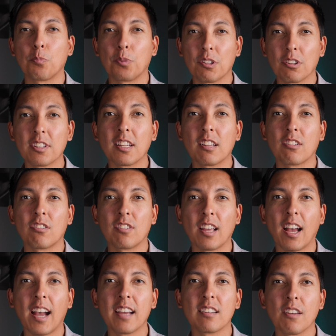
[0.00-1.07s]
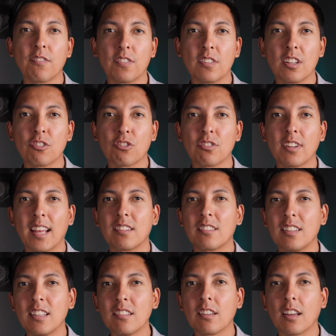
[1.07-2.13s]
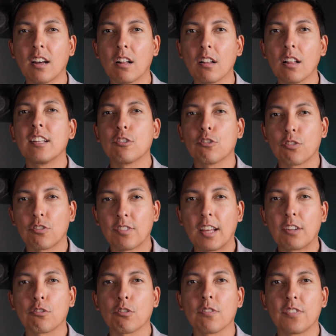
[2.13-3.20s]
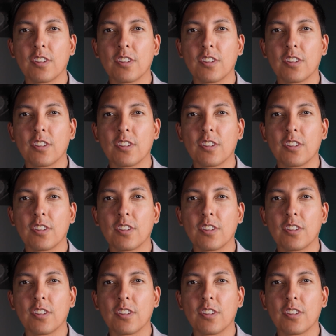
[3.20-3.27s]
ability to see high definition and detail in your central